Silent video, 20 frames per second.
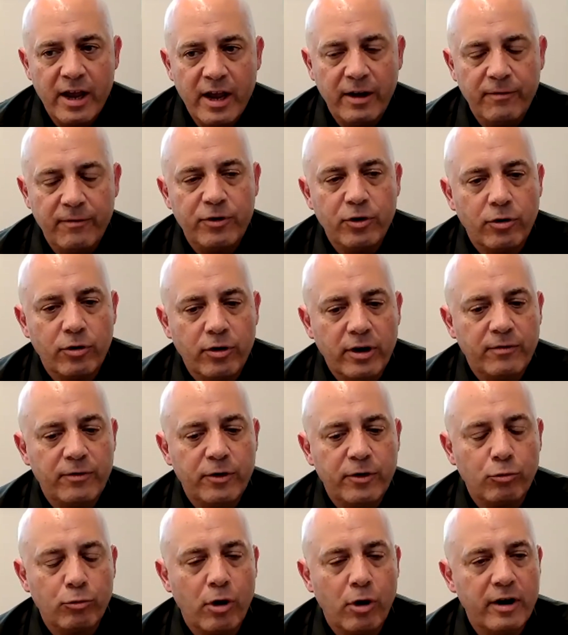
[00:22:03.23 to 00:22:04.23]
If
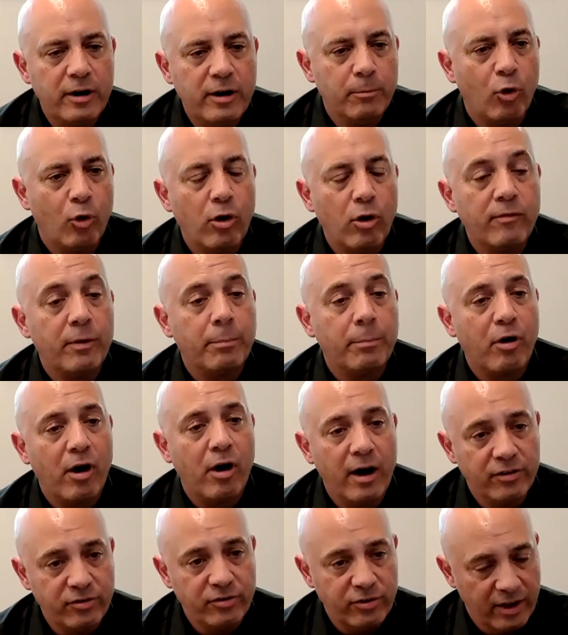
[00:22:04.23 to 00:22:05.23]
you're running more of a
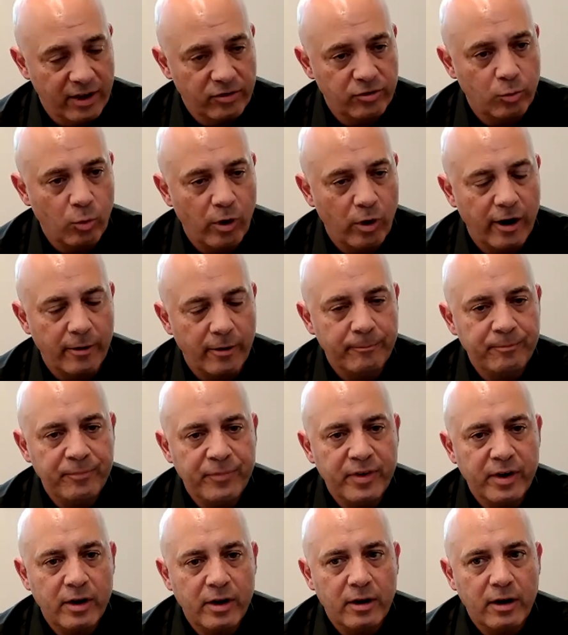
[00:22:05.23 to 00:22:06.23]
process where
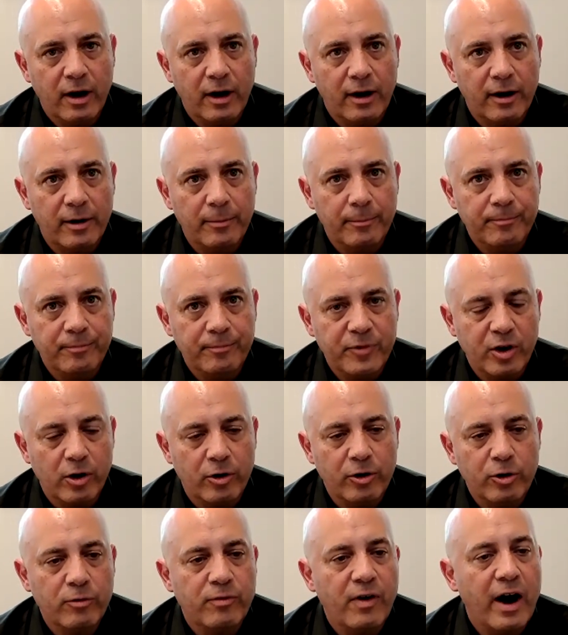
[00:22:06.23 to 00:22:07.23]
you
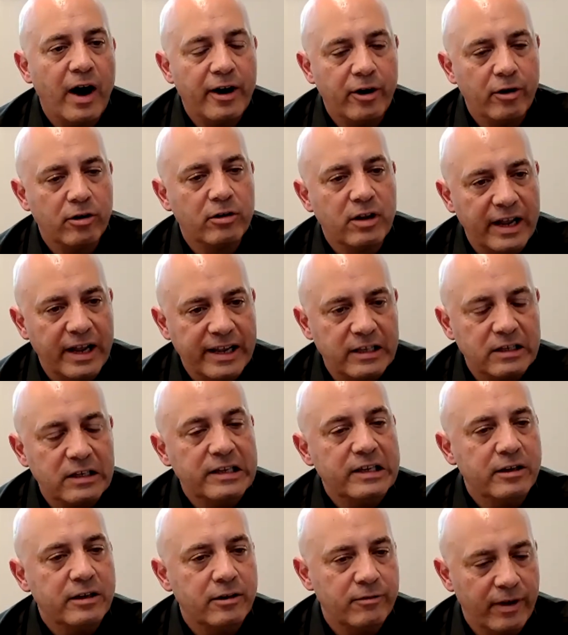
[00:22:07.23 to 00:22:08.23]
know, you've hired
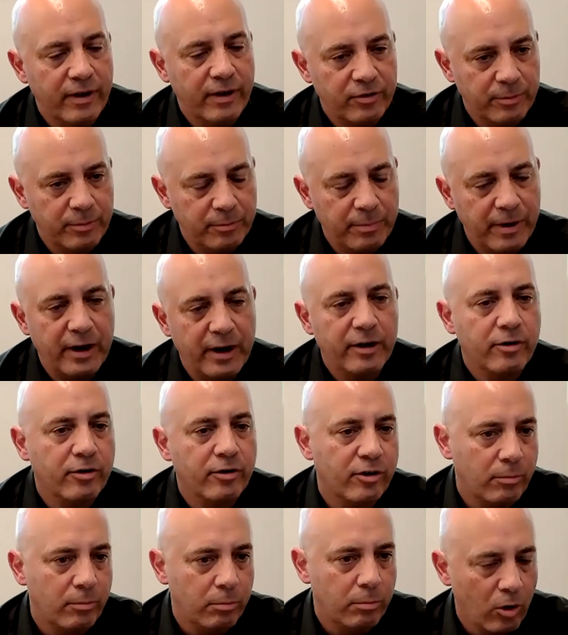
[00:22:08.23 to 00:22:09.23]
likely an investment
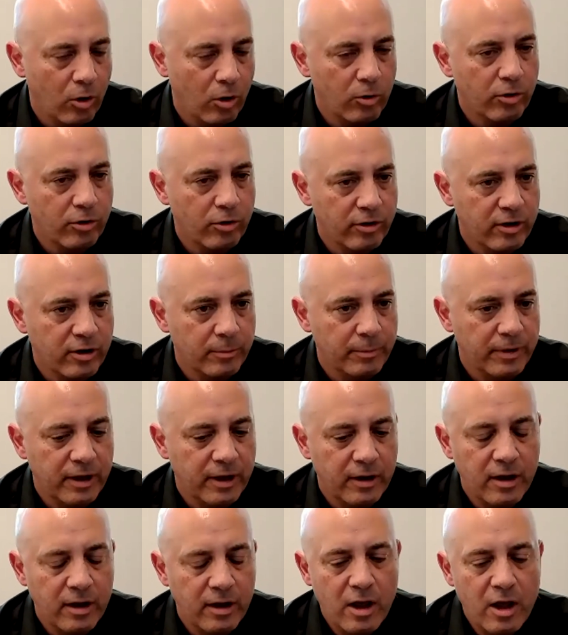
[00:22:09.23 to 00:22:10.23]
banker or a broker to come
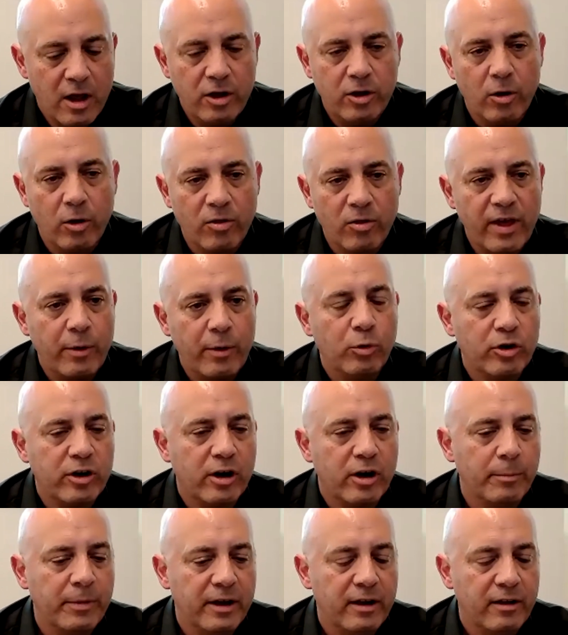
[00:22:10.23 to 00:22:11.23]
in, you know, they will
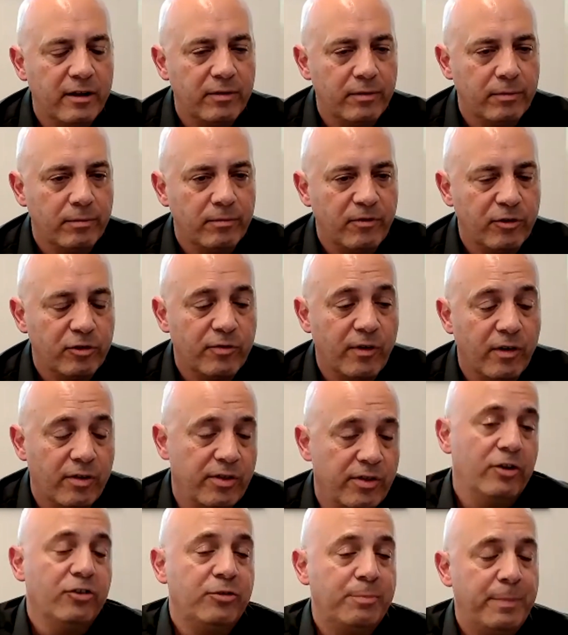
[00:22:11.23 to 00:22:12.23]
come in and, first of all,
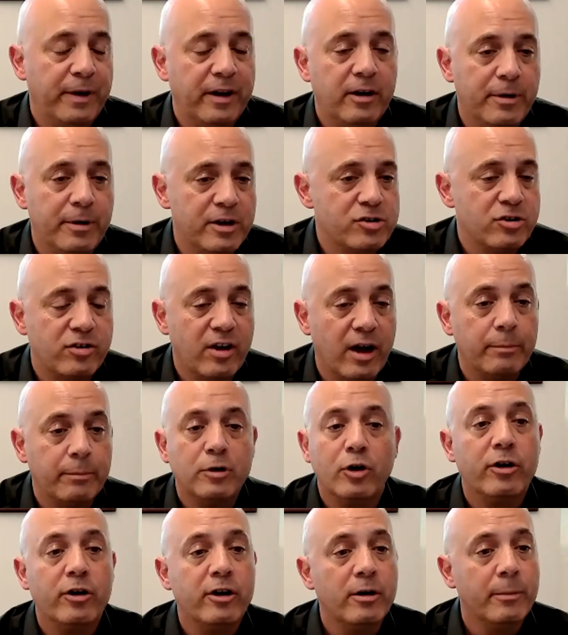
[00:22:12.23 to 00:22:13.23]
they'll spend a bunch of time
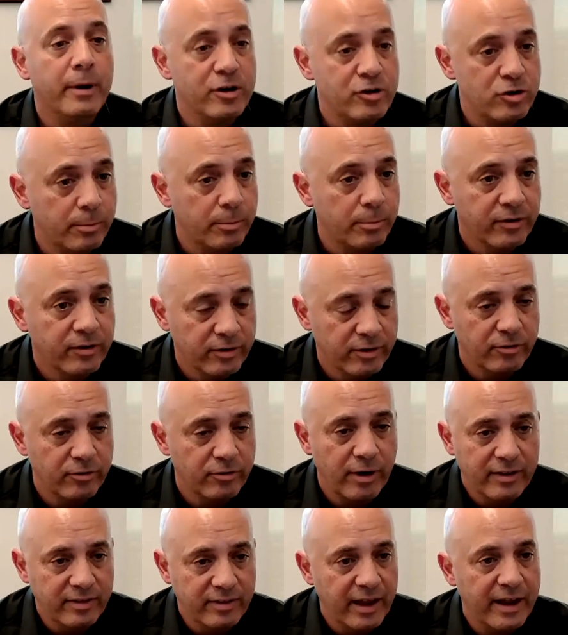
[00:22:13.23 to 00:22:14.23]
learning about your business,
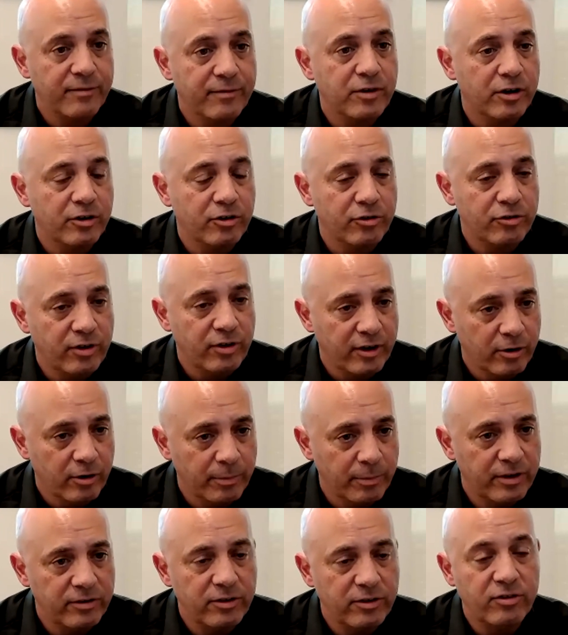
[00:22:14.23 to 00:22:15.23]
right? They have to understand your
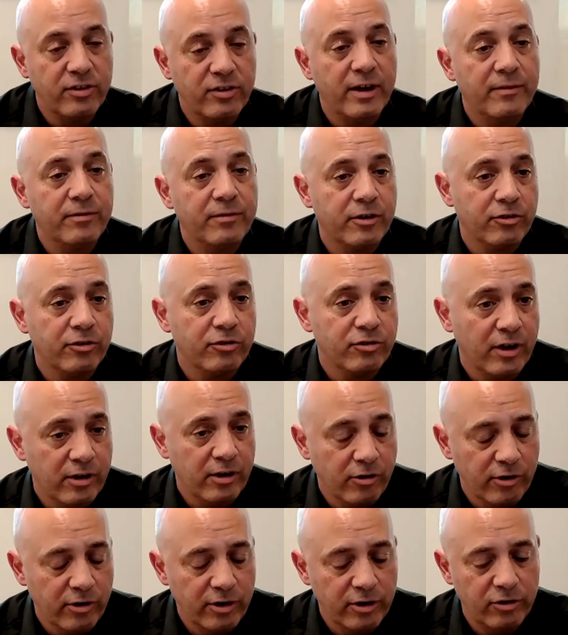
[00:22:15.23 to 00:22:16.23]
business, they have to understand
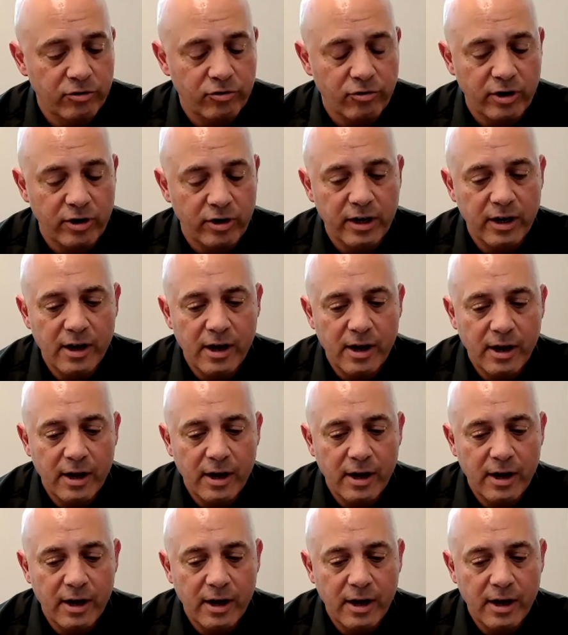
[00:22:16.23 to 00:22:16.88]
your industry.